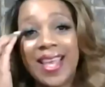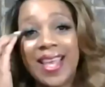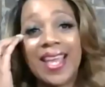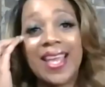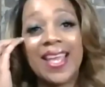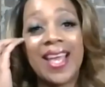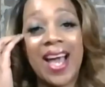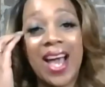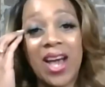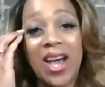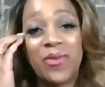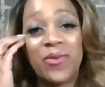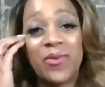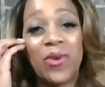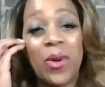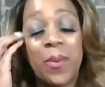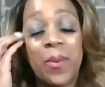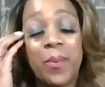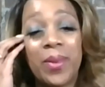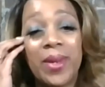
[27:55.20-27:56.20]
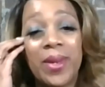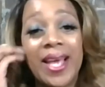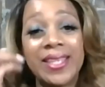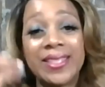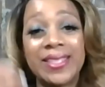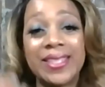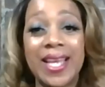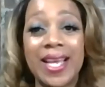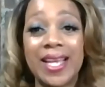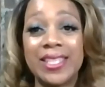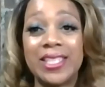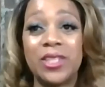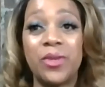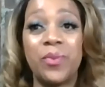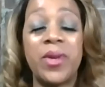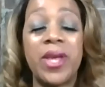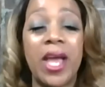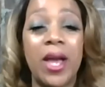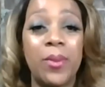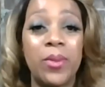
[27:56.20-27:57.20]
thank God for blessing us to
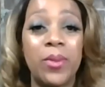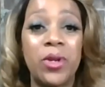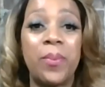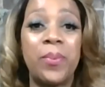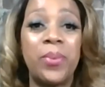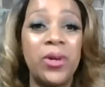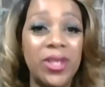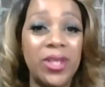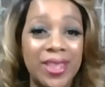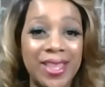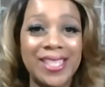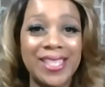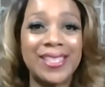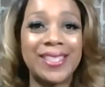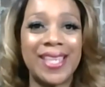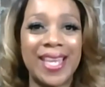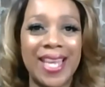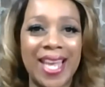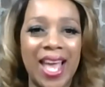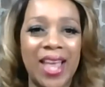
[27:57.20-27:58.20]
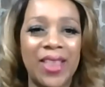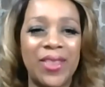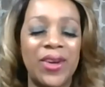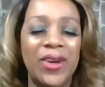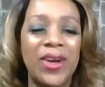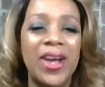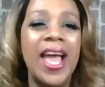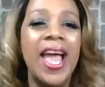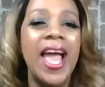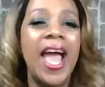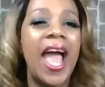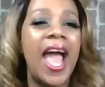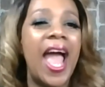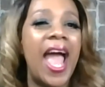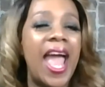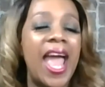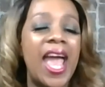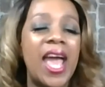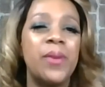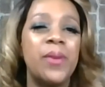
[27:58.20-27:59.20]
be able to put this together
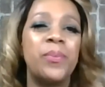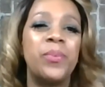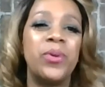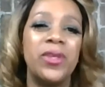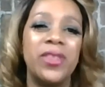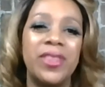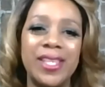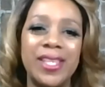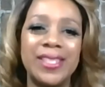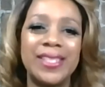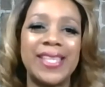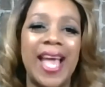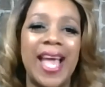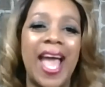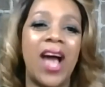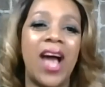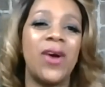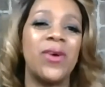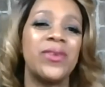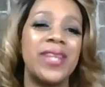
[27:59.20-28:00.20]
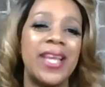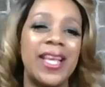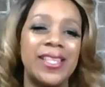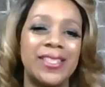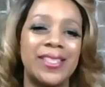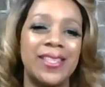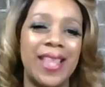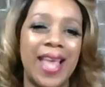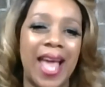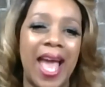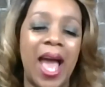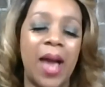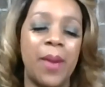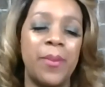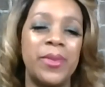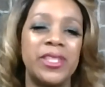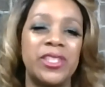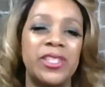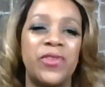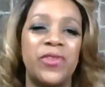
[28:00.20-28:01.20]
and put this out into the
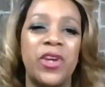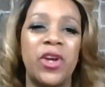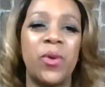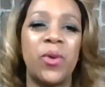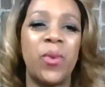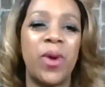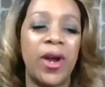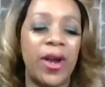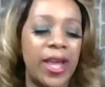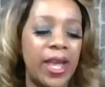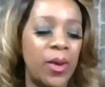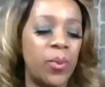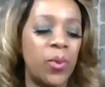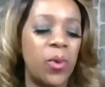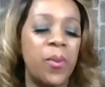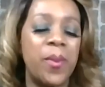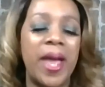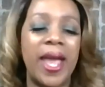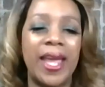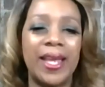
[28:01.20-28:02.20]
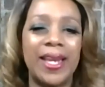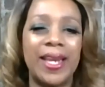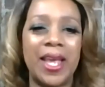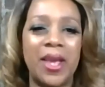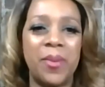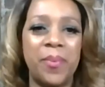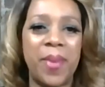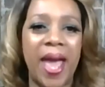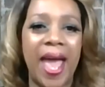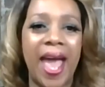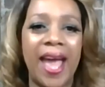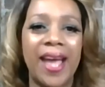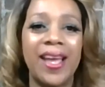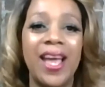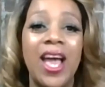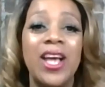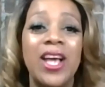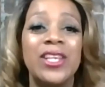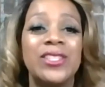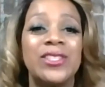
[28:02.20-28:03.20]
atmosphere where it will make an impact.
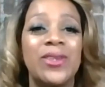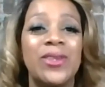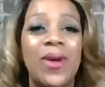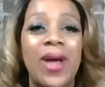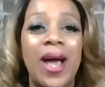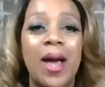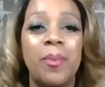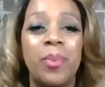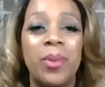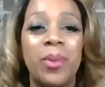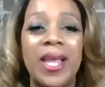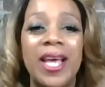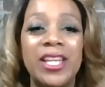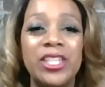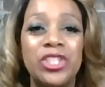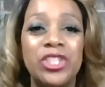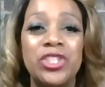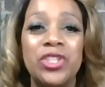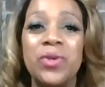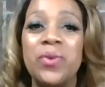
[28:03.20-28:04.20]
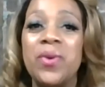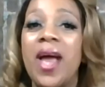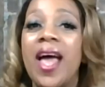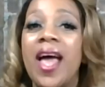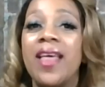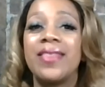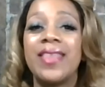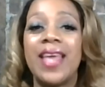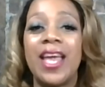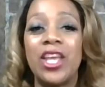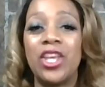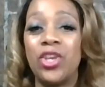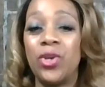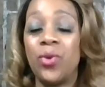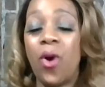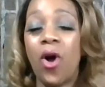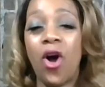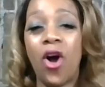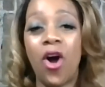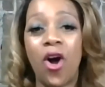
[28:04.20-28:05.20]
So God bless you. Thank
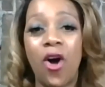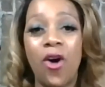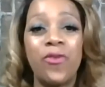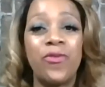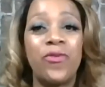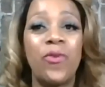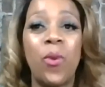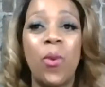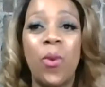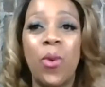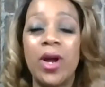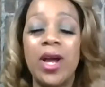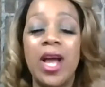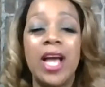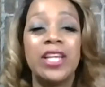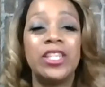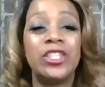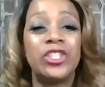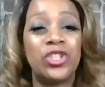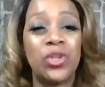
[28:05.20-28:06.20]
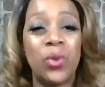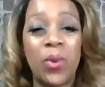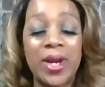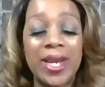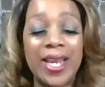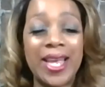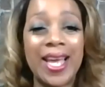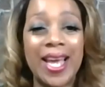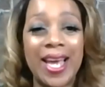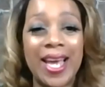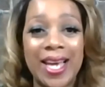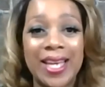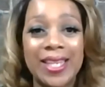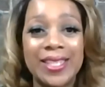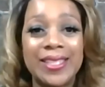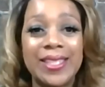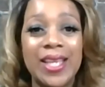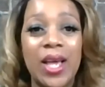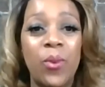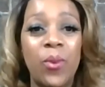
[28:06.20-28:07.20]
you all for joining us.
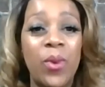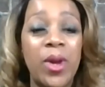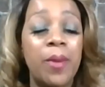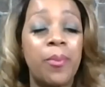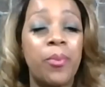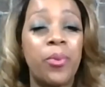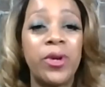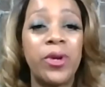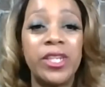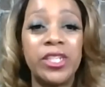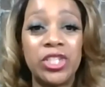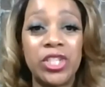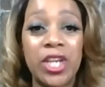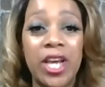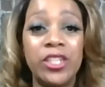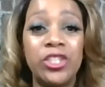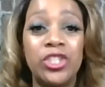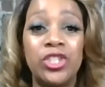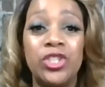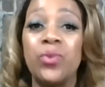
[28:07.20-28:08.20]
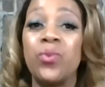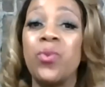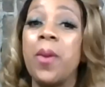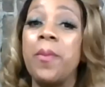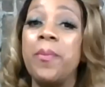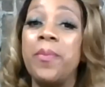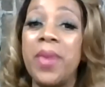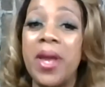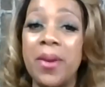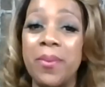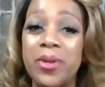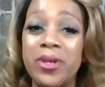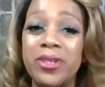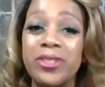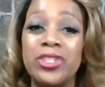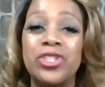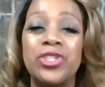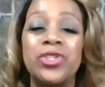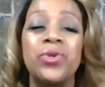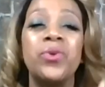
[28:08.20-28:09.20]
We appreciate you.
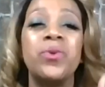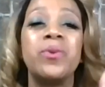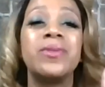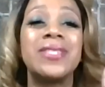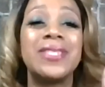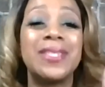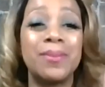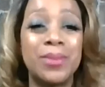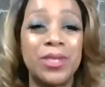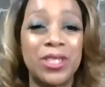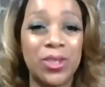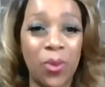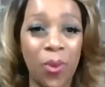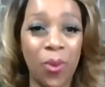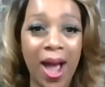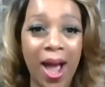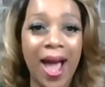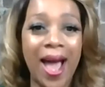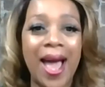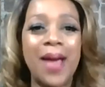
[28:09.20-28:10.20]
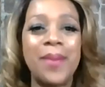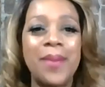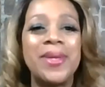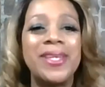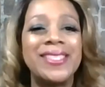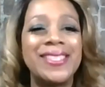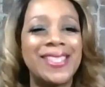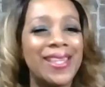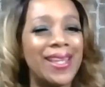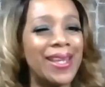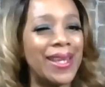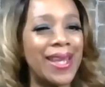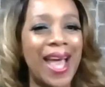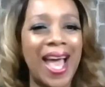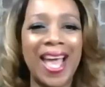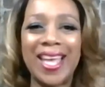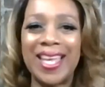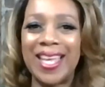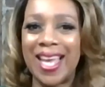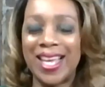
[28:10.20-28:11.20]
Remember to subscribe, to
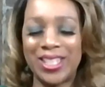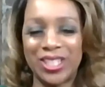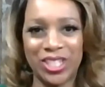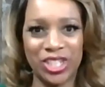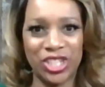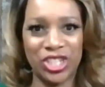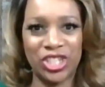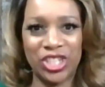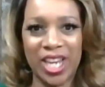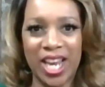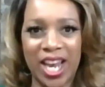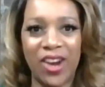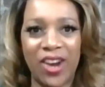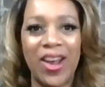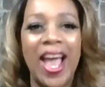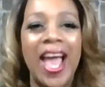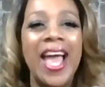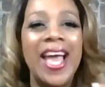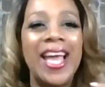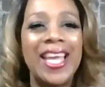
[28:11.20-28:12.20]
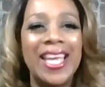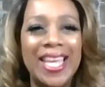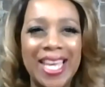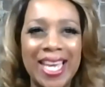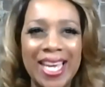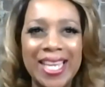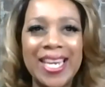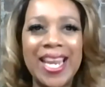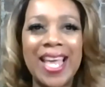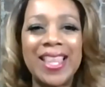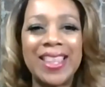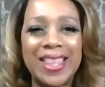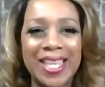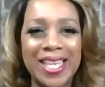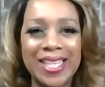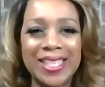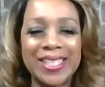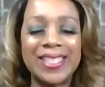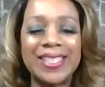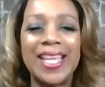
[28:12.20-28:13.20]
like, and to share. Get
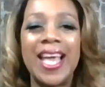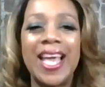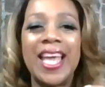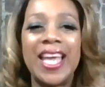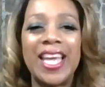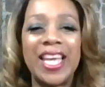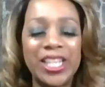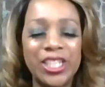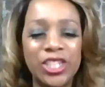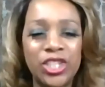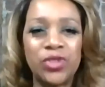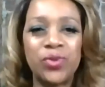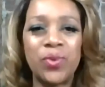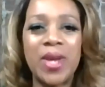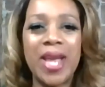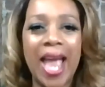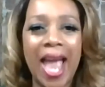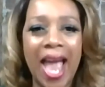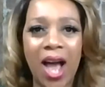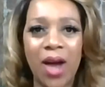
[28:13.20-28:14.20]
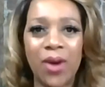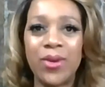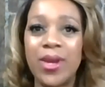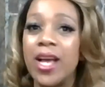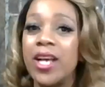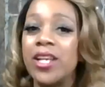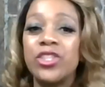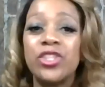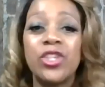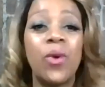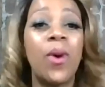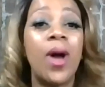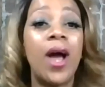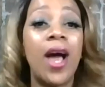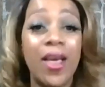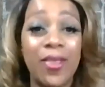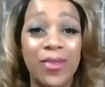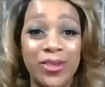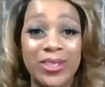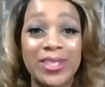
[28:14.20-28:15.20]
this history out so
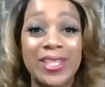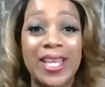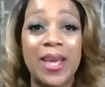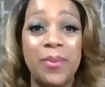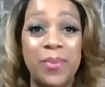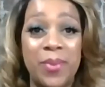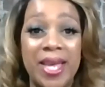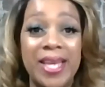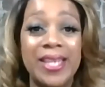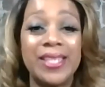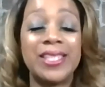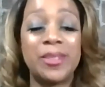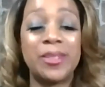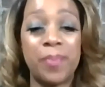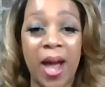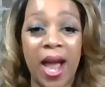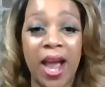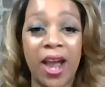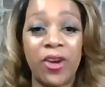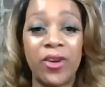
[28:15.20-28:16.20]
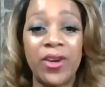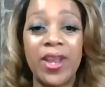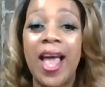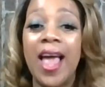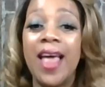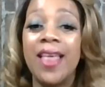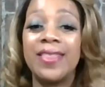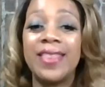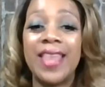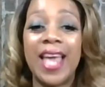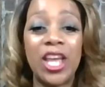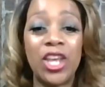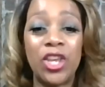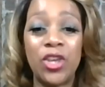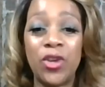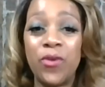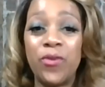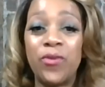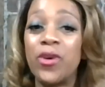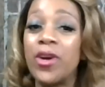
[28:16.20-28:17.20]
others can be inspired. Thank
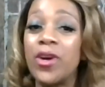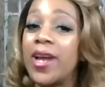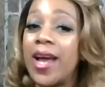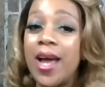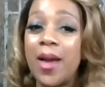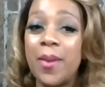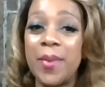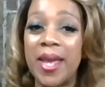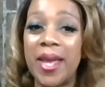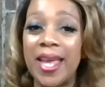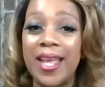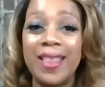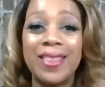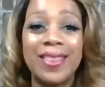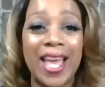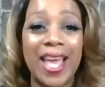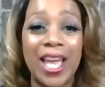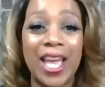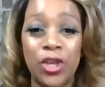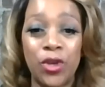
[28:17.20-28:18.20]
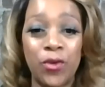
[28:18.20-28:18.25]
you for coming. Thank